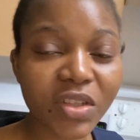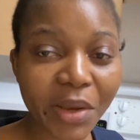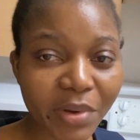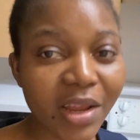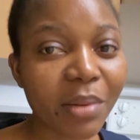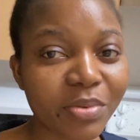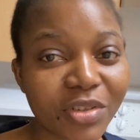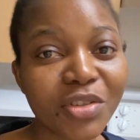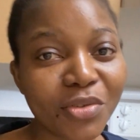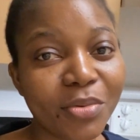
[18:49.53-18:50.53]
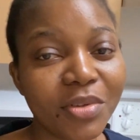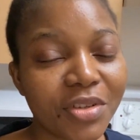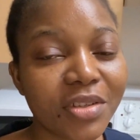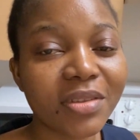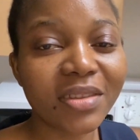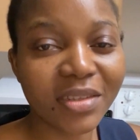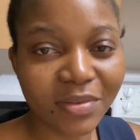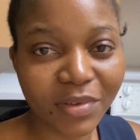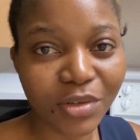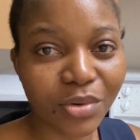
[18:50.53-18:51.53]
I really appreciate your watching this
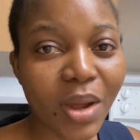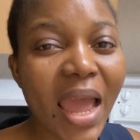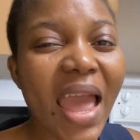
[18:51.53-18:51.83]
video,